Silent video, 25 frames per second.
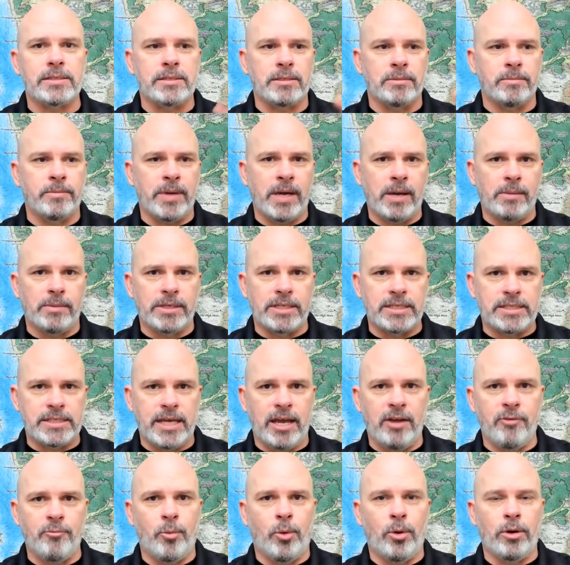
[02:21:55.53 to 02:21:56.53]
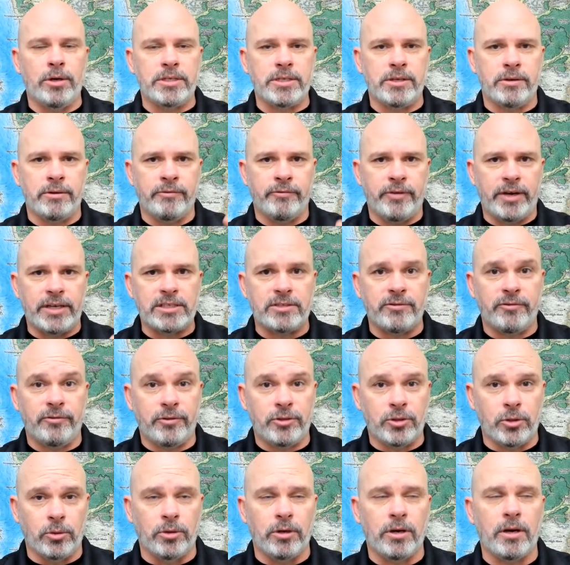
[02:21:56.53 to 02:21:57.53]
to be able to save more to invest
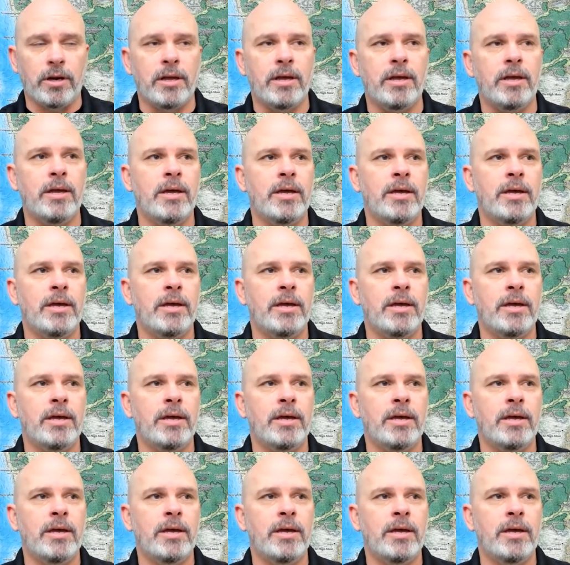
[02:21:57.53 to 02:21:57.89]
sooner.